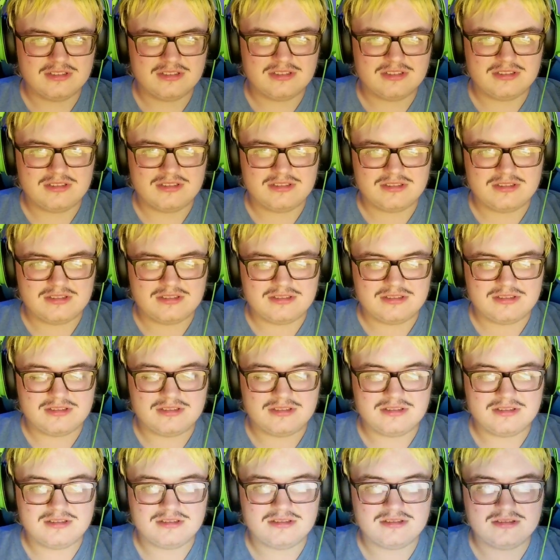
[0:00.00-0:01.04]

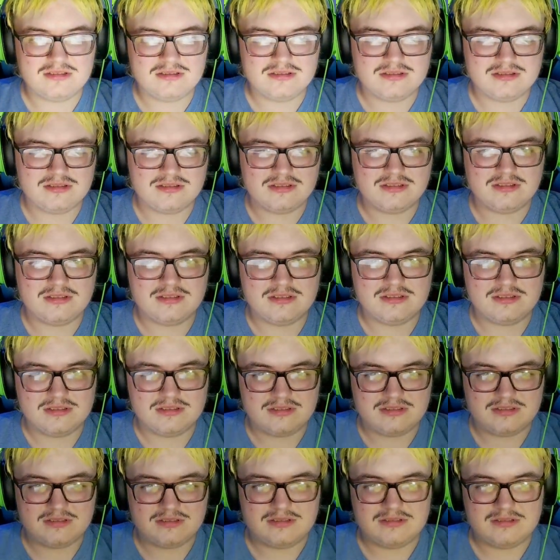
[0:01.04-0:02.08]

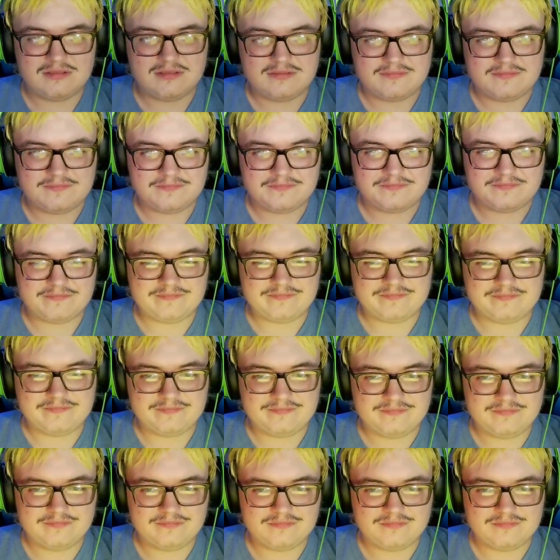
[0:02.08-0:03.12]

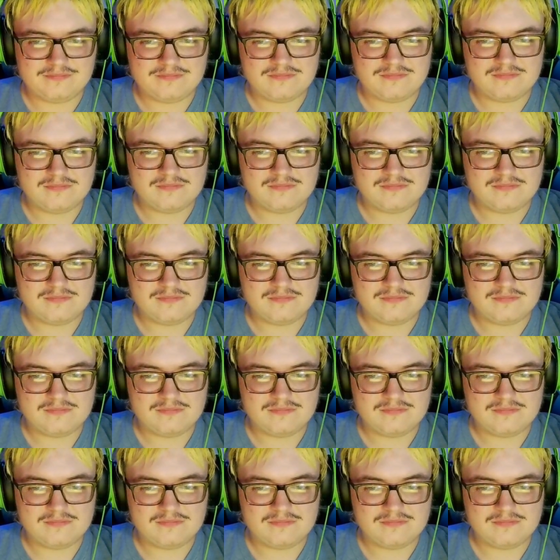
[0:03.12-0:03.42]
Nothing is said.